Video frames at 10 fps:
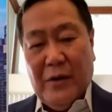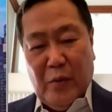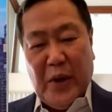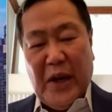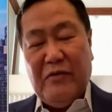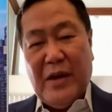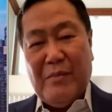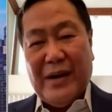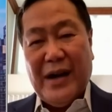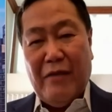to give them a
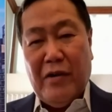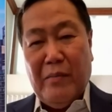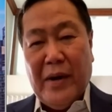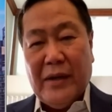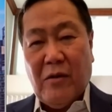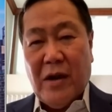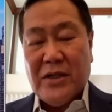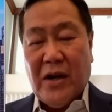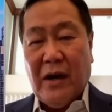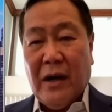government
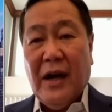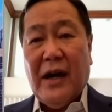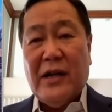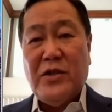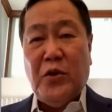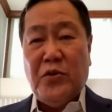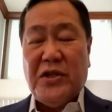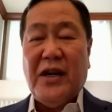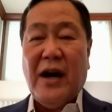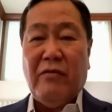contract, a juicy
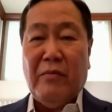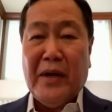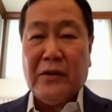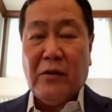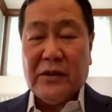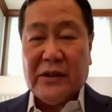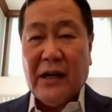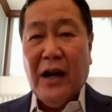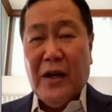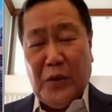government contract
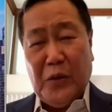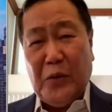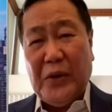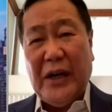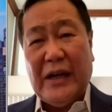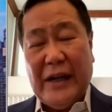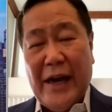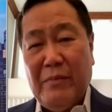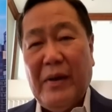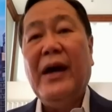to
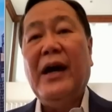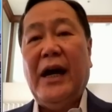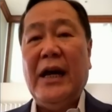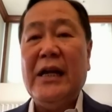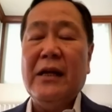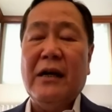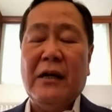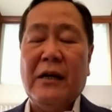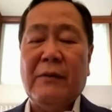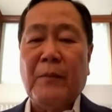reclaim in uh,
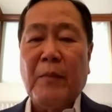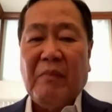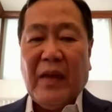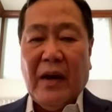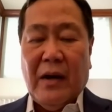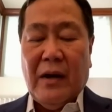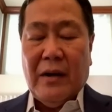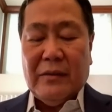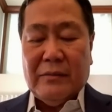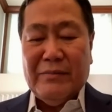uh,
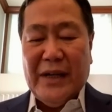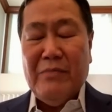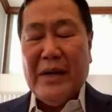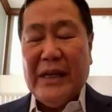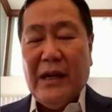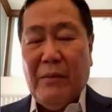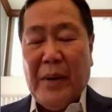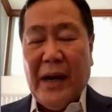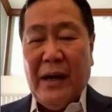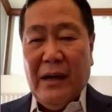in Manila
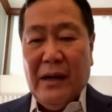Bay.